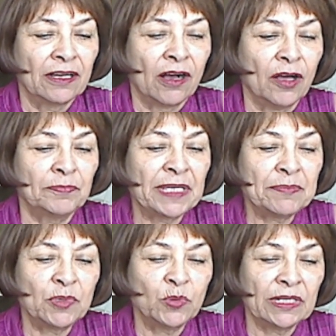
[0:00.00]
All
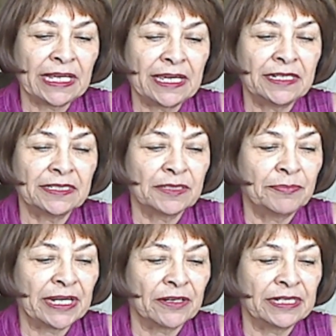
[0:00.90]
people will aid in the
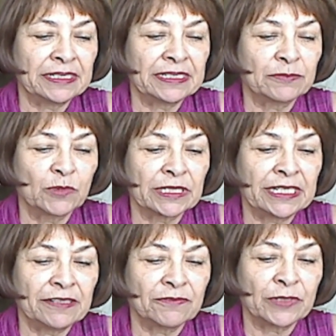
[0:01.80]
burying and will
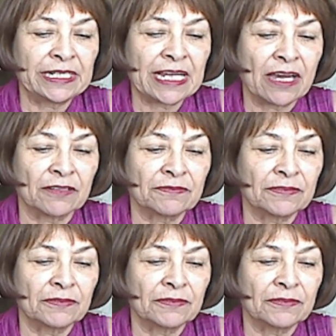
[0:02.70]
give renown